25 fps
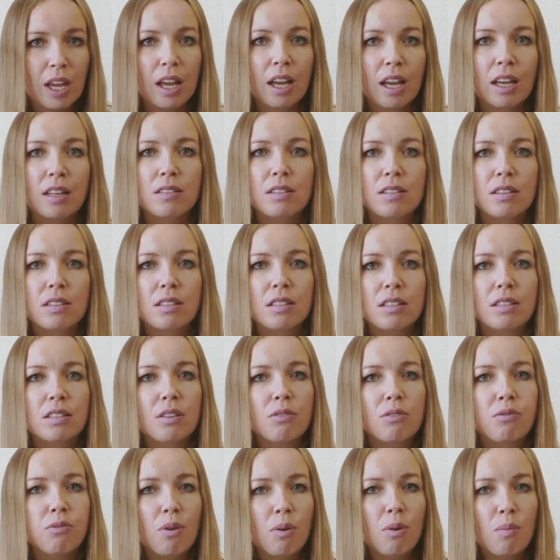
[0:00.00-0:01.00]
This is
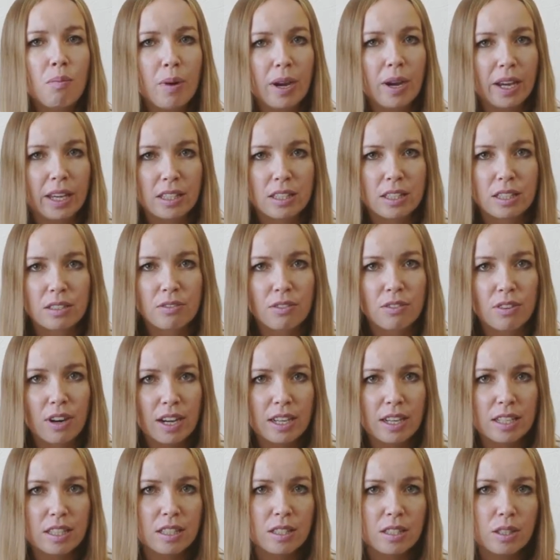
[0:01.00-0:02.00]
a 4-bay
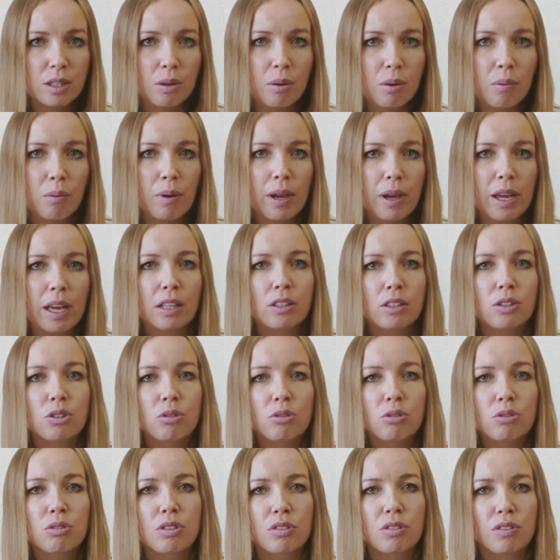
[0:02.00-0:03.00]
device uh, where
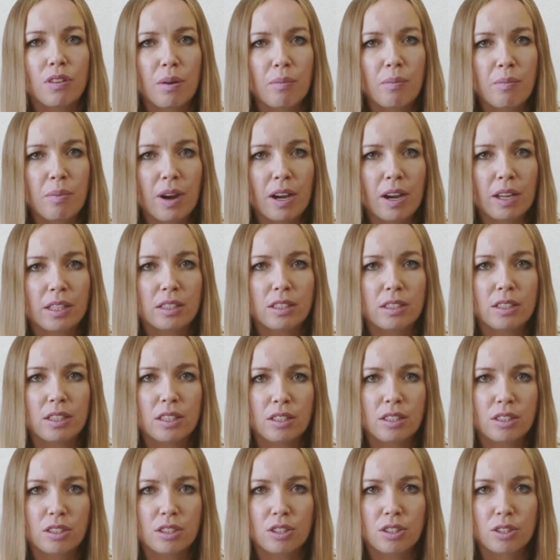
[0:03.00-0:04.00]
2 terabyte
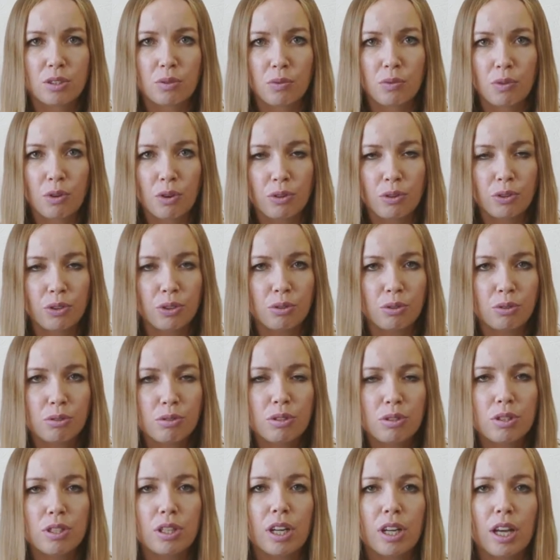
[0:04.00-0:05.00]
disks were
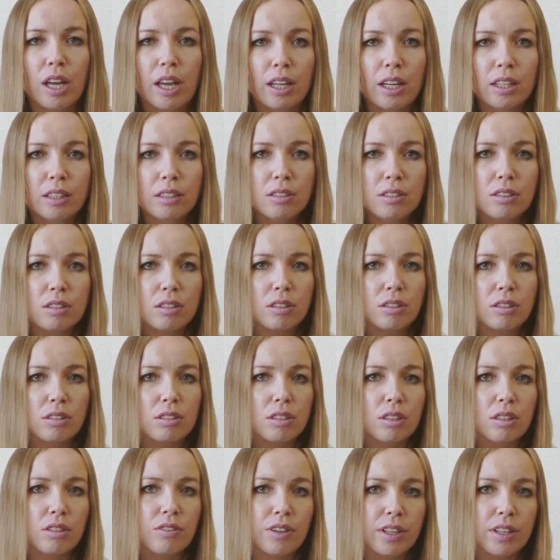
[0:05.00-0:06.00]
used and
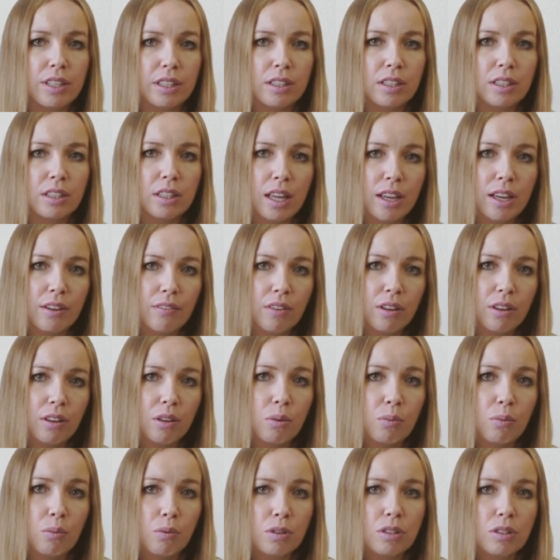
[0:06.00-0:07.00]
the RAID
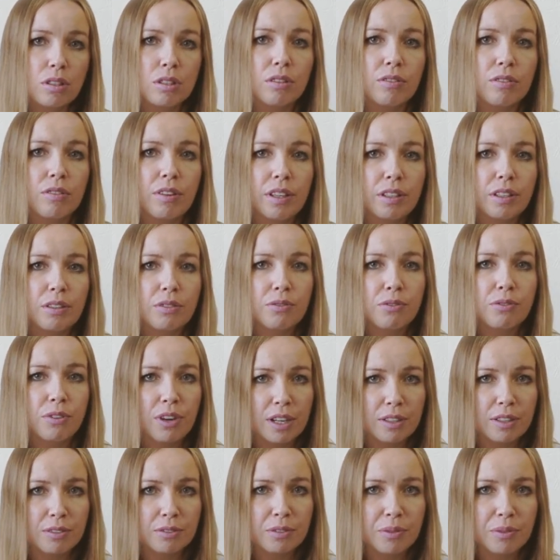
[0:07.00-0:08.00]
level was RAID
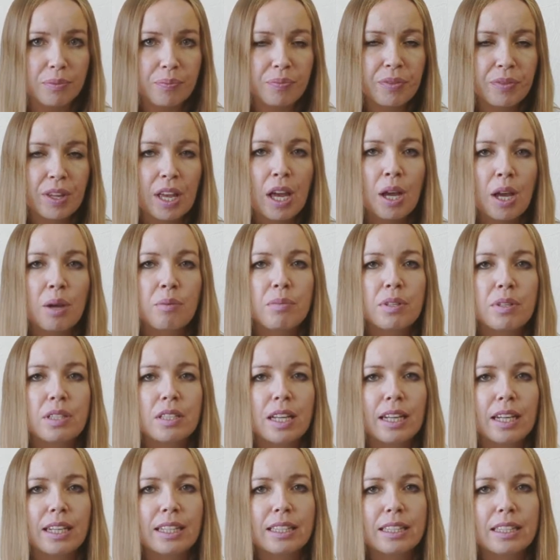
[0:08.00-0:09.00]
5.
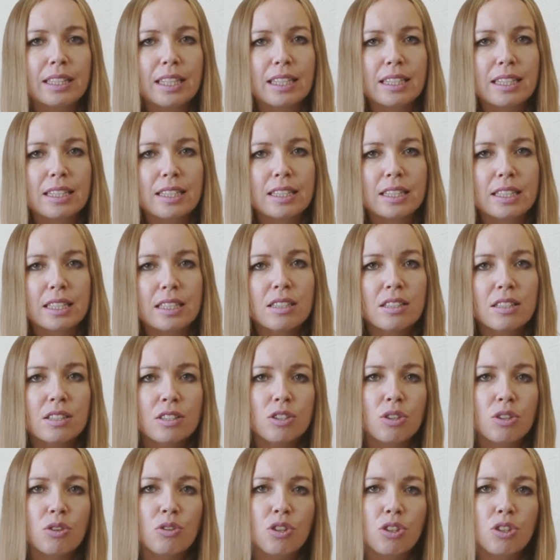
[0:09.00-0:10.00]
Besides NAS
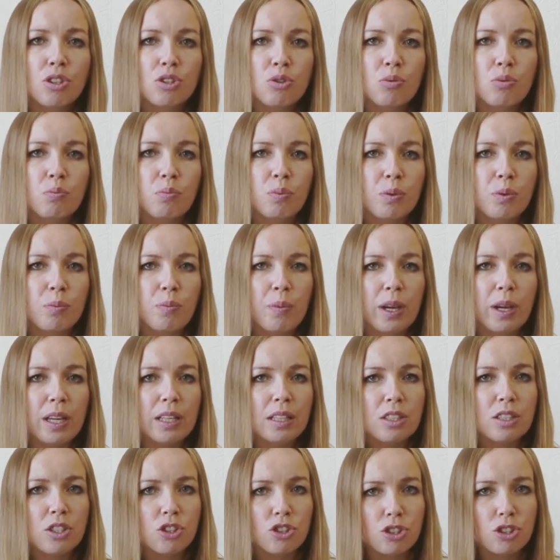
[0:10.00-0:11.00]
disks, you need to
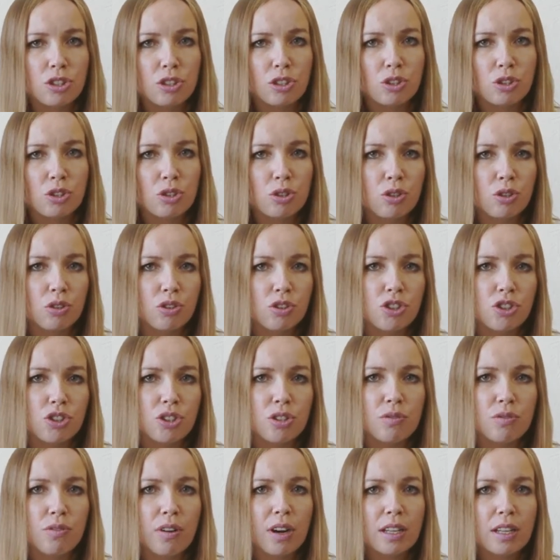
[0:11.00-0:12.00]
prepare additional storage
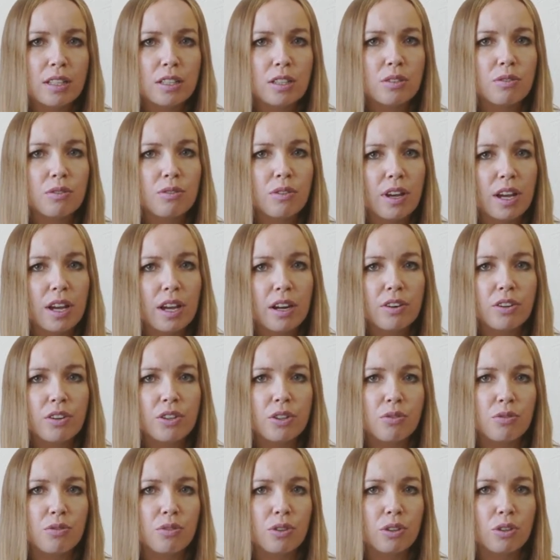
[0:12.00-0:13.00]
device where
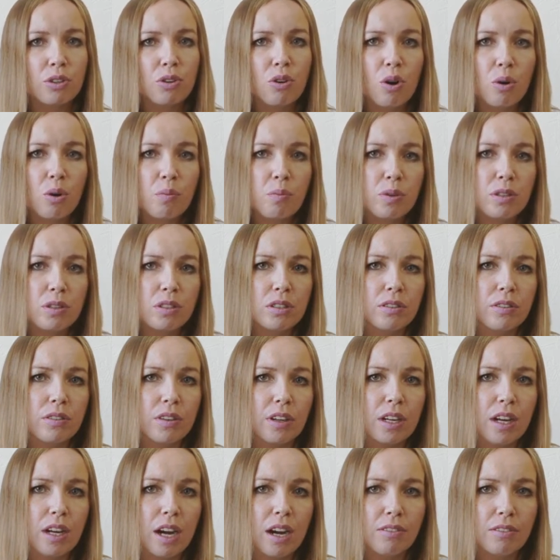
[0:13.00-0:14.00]
you will copy the
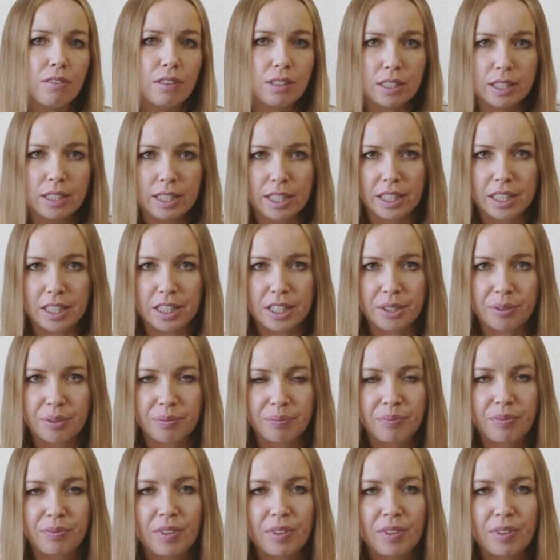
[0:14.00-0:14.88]
recovered data.